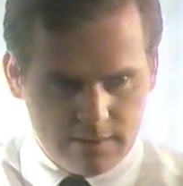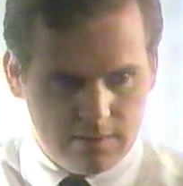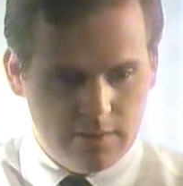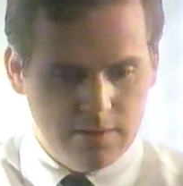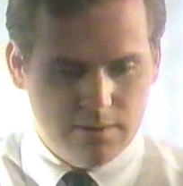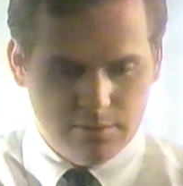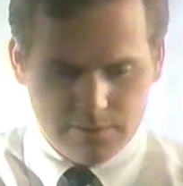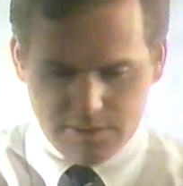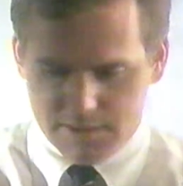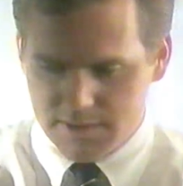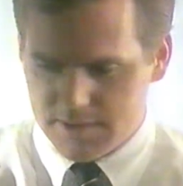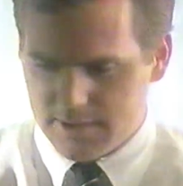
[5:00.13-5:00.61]

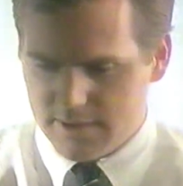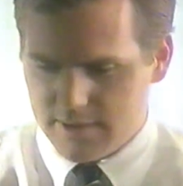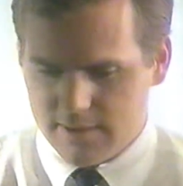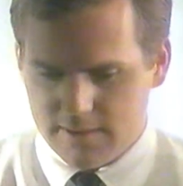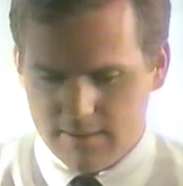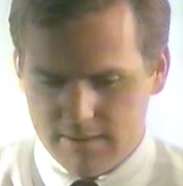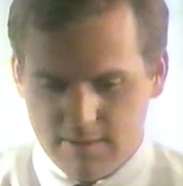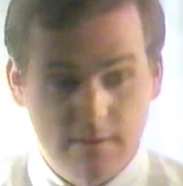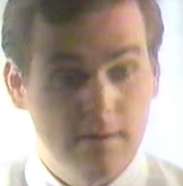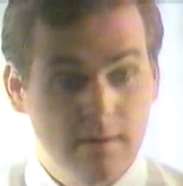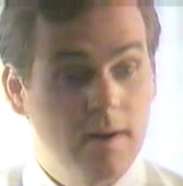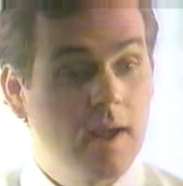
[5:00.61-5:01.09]
news.
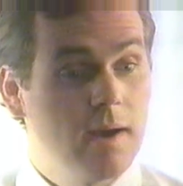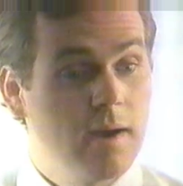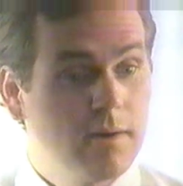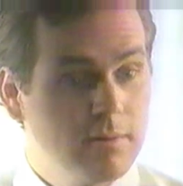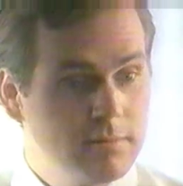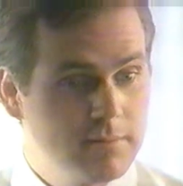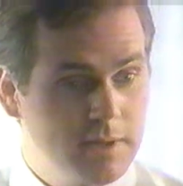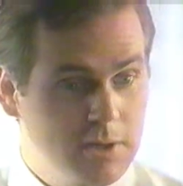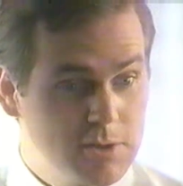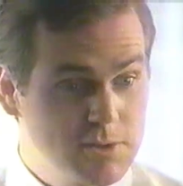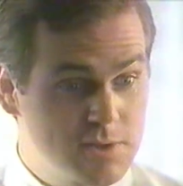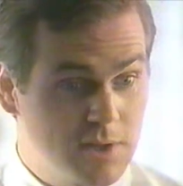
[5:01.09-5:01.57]
Charlie
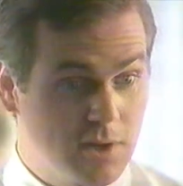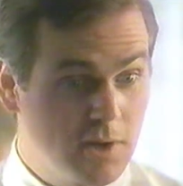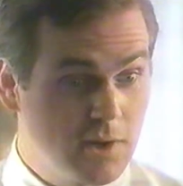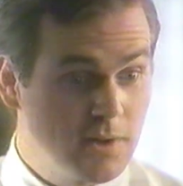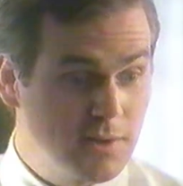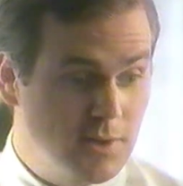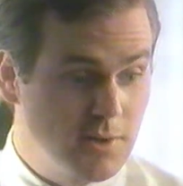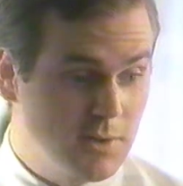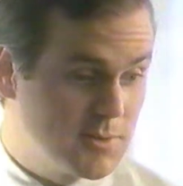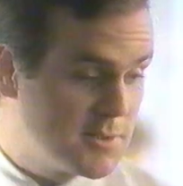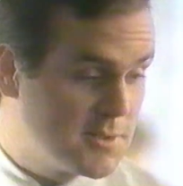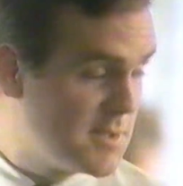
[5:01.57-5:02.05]

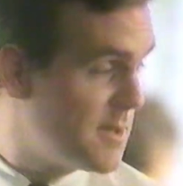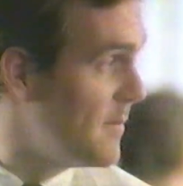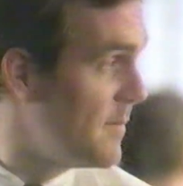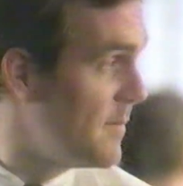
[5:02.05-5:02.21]
Carlson looks